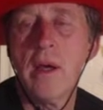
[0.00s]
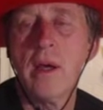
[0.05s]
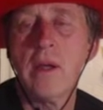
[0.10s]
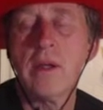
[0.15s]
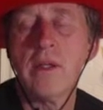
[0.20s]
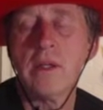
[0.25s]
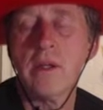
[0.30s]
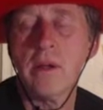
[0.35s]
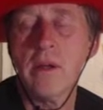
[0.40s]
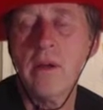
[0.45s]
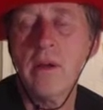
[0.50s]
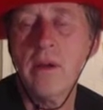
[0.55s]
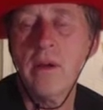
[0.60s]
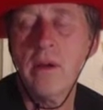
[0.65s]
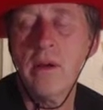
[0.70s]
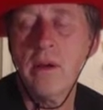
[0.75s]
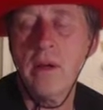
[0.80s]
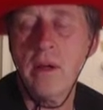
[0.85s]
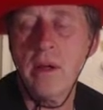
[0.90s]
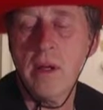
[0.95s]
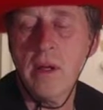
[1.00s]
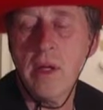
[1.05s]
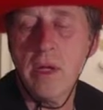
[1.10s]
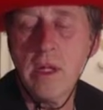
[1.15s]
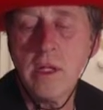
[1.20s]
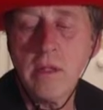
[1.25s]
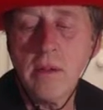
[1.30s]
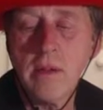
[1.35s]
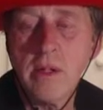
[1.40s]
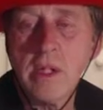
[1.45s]
So
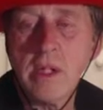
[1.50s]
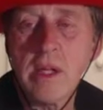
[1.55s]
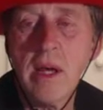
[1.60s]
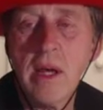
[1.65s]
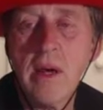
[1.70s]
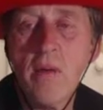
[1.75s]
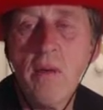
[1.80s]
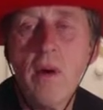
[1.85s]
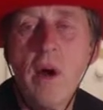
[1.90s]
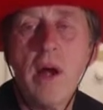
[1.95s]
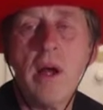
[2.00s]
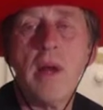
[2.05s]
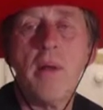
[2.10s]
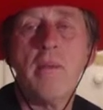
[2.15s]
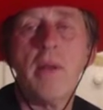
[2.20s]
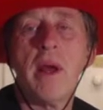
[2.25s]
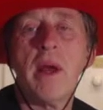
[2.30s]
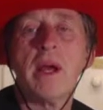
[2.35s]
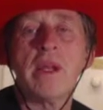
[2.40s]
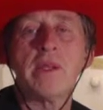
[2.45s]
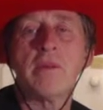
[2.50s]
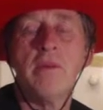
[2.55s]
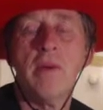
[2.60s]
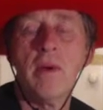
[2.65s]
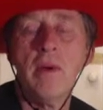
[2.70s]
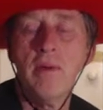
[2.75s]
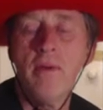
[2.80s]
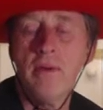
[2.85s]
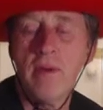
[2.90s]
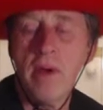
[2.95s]
we'll just get black's
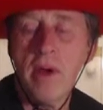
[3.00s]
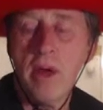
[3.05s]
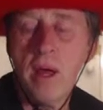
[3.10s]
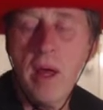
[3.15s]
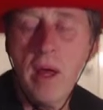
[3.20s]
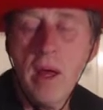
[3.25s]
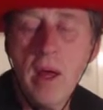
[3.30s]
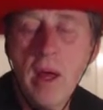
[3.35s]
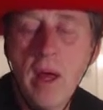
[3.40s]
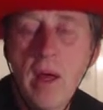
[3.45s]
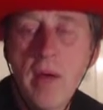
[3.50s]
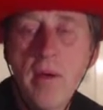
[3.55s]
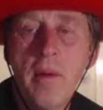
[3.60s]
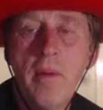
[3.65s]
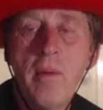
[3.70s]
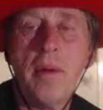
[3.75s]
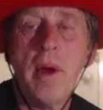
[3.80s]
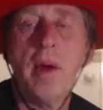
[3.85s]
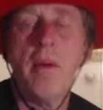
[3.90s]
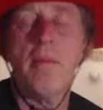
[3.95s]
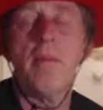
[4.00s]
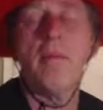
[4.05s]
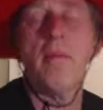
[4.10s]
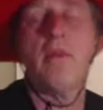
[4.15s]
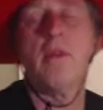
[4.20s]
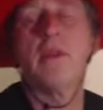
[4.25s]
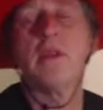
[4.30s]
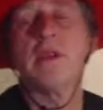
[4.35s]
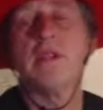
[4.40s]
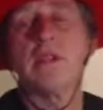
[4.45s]
move. But
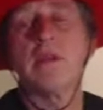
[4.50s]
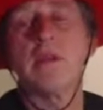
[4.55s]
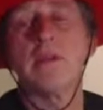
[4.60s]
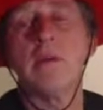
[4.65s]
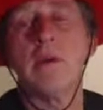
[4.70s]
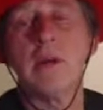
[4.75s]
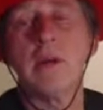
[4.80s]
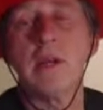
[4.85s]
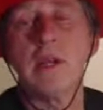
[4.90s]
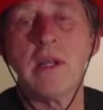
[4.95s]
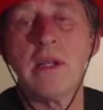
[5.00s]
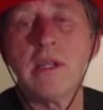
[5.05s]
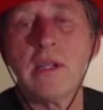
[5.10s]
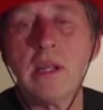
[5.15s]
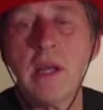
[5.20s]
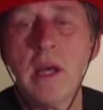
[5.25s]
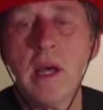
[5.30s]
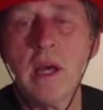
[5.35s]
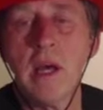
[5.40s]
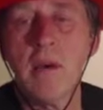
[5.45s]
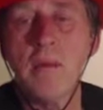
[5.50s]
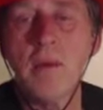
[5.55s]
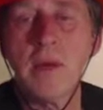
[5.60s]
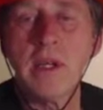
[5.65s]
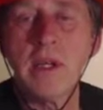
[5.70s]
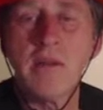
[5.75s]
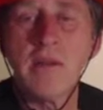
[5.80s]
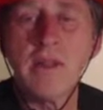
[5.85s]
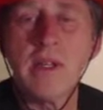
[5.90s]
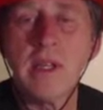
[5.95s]
this threatens
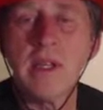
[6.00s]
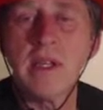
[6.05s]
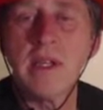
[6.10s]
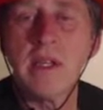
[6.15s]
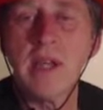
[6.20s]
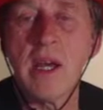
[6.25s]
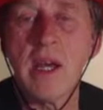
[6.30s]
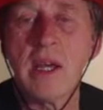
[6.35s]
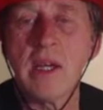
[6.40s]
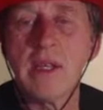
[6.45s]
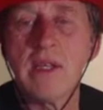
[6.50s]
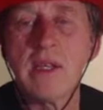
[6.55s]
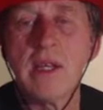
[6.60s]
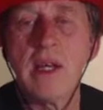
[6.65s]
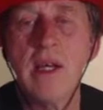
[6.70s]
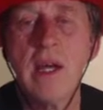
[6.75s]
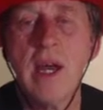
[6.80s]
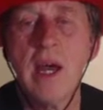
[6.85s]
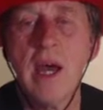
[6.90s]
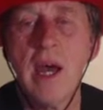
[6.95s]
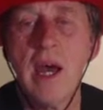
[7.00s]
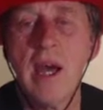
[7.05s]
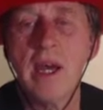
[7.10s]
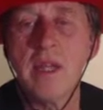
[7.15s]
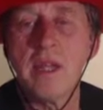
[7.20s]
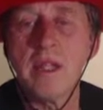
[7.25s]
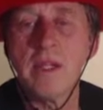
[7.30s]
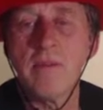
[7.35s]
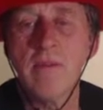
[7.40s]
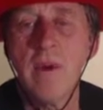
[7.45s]
bishop c6
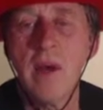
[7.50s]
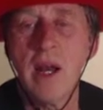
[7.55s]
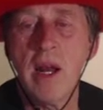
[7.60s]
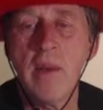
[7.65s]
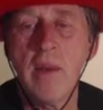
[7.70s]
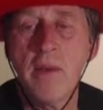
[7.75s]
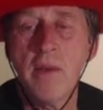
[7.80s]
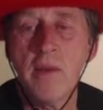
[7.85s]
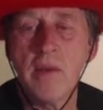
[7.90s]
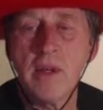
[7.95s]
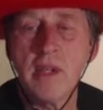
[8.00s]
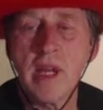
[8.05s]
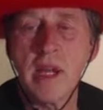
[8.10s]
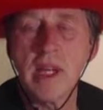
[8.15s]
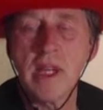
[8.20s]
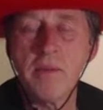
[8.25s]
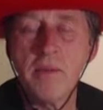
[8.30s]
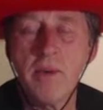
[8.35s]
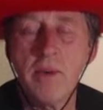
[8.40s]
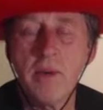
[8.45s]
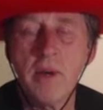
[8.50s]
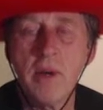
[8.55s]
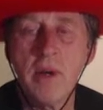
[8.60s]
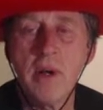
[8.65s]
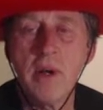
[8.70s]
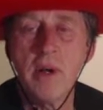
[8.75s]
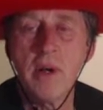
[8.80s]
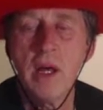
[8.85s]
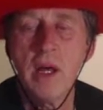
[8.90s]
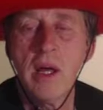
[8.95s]
and just merely pawn takes
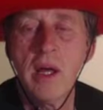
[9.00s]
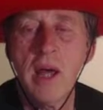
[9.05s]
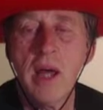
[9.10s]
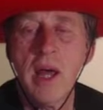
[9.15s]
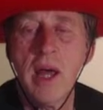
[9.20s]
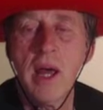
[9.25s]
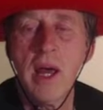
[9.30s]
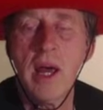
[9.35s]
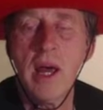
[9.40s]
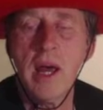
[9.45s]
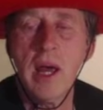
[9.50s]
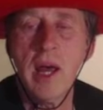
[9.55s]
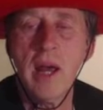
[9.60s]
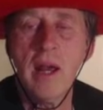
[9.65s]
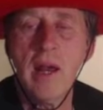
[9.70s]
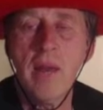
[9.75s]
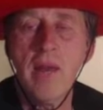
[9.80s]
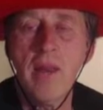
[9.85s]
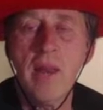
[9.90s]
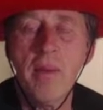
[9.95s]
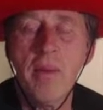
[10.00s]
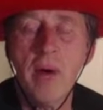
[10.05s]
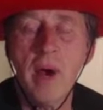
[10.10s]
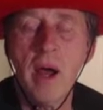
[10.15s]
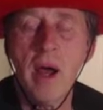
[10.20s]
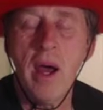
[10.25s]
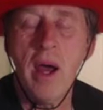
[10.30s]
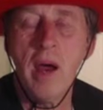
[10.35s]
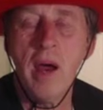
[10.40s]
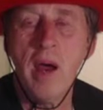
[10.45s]
pawn, and
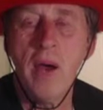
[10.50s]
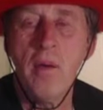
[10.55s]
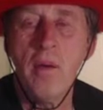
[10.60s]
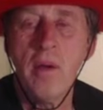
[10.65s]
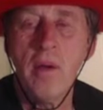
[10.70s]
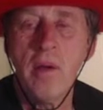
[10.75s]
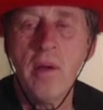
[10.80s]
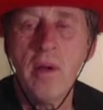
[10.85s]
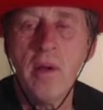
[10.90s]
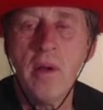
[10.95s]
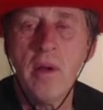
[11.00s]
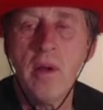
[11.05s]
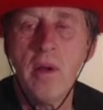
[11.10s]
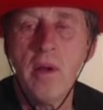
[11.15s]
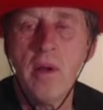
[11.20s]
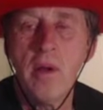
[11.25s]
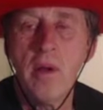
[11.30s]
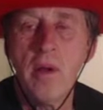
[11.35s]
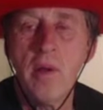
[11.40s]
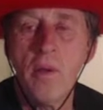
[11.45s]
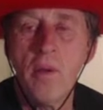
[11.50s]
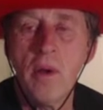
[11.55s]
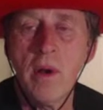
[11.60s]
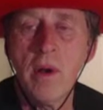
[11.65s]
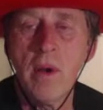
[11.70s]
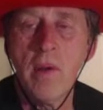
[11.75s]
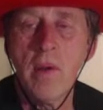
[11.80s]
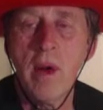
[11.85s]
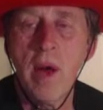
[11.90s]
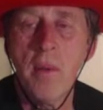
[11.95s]
thereby I win
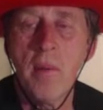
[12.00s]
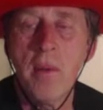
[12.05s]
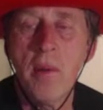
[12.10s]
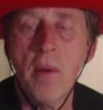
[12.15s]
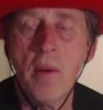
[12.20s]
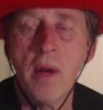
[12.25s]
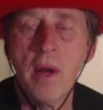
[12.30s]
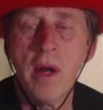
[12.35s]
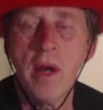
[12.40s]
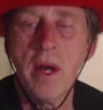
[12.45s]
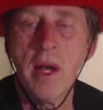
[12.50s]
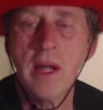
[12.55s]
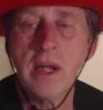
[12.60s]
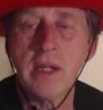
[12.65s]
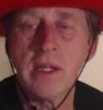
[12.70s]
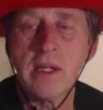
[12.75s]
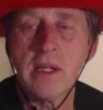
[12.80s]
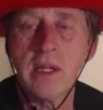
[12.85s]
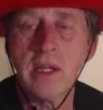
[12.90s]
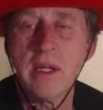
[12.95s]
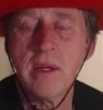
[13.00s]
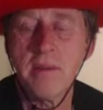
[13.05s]
a pawn at least.